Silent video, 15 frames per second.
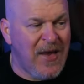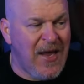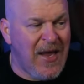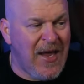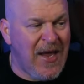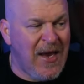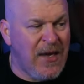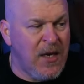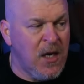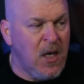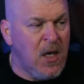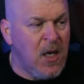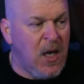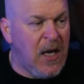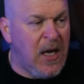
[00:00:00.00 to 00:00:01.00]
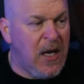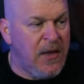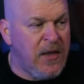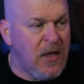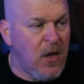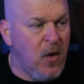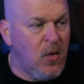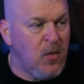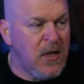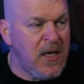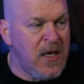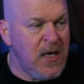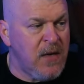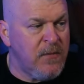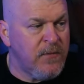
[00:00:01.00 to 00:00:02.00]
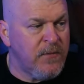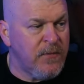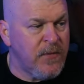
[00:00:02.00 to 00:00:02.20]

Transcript: and uh, the only